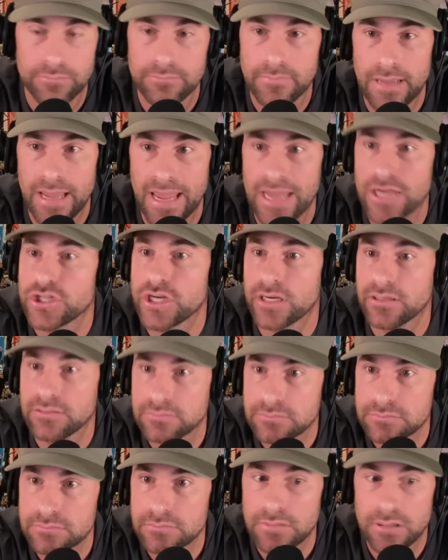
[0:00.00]
Asia,
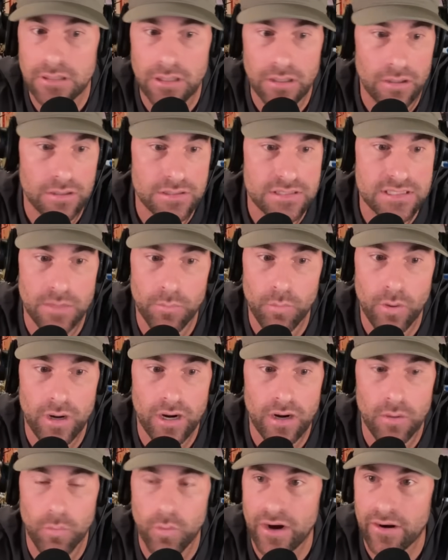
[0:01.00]
or
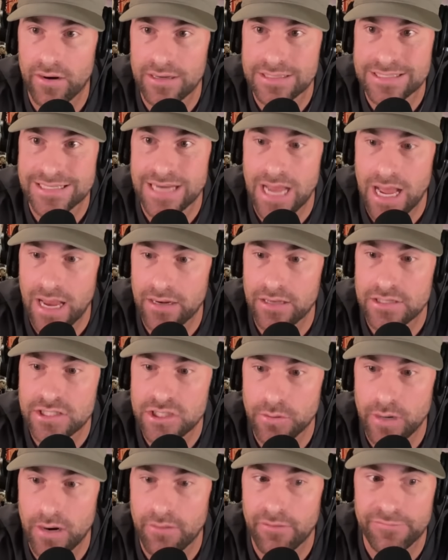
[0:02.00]
somewhere where it's not a
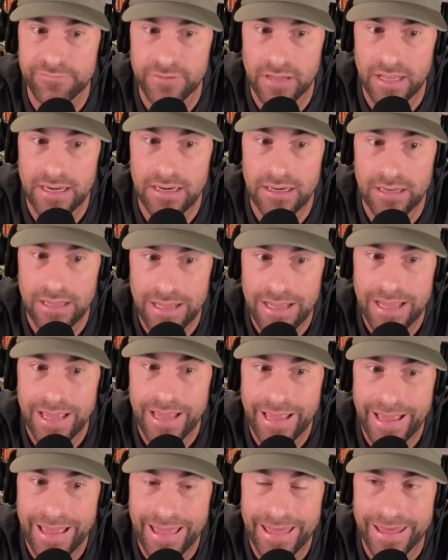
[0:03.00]
2-hour flight,
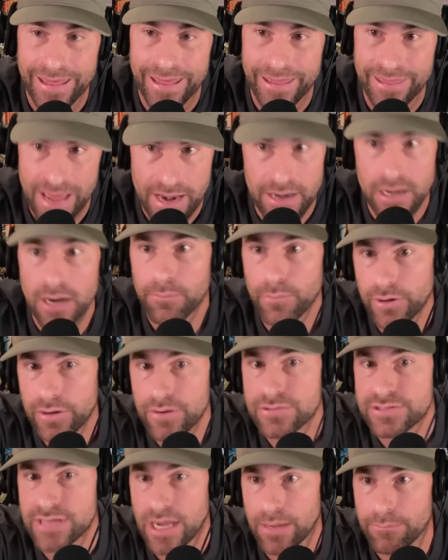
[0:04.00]
that number
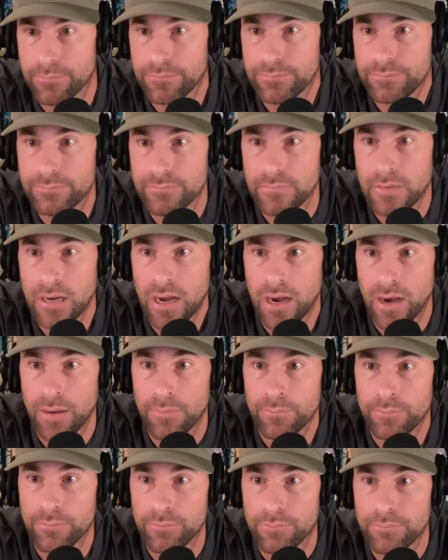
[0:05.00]
goes up
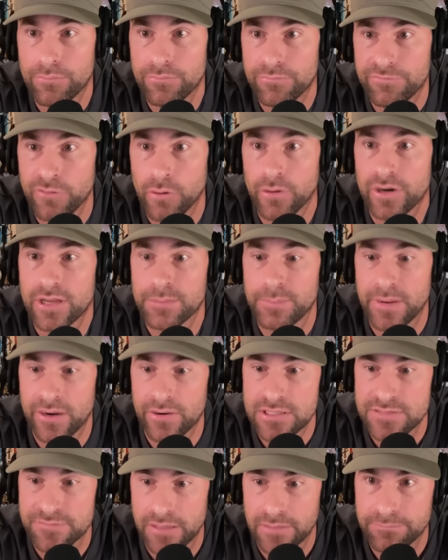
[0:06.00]
for an
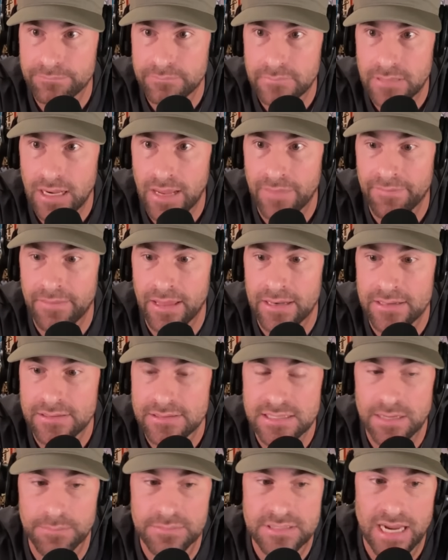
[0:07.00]
appearance fee. And then
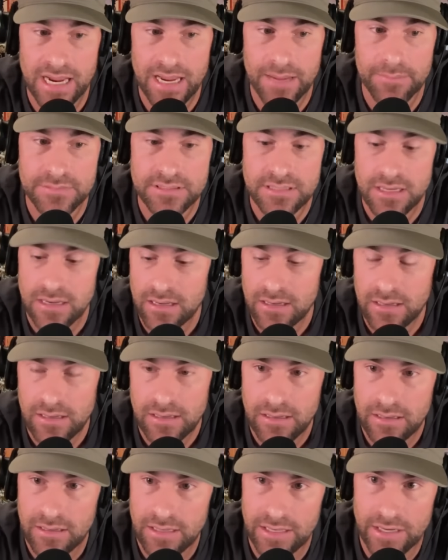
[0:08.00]
sometimes,
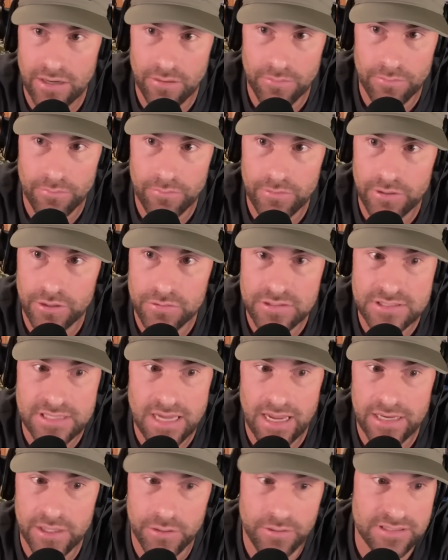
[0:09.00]

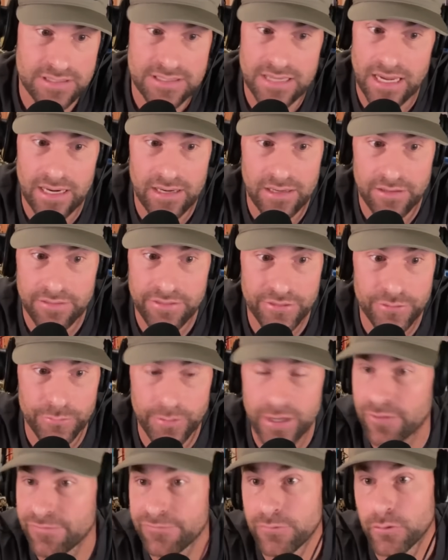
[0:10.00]
you can sign a
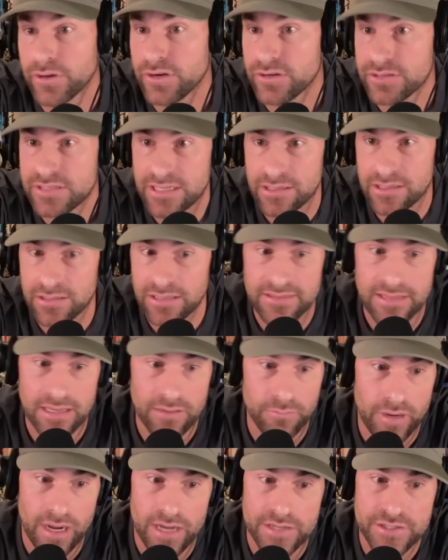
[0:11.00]
3 or 4 year deal. I
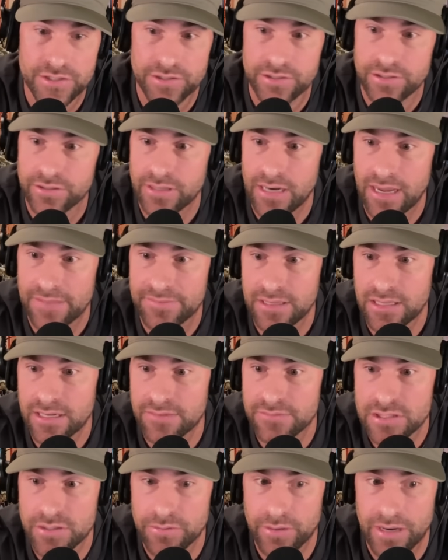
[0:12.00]
think Roger at the end
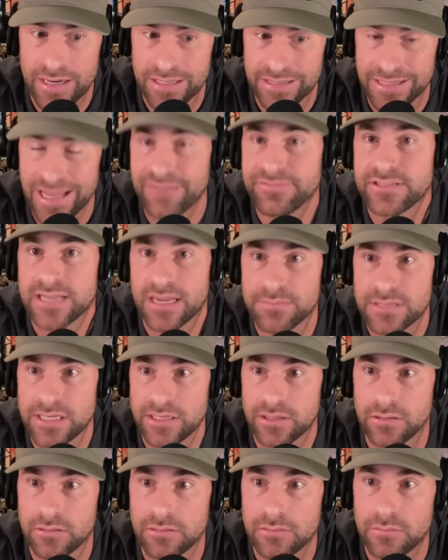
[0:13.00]
of his career had a lifetime
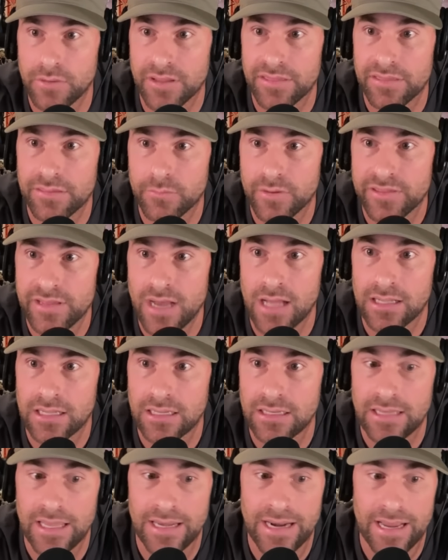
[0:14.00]
deal with
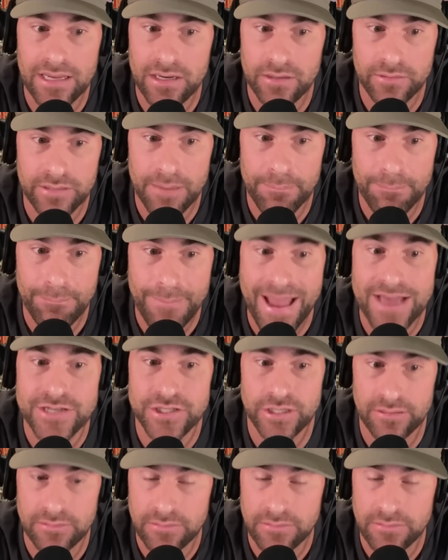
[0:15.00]
Hala, and I can only imagine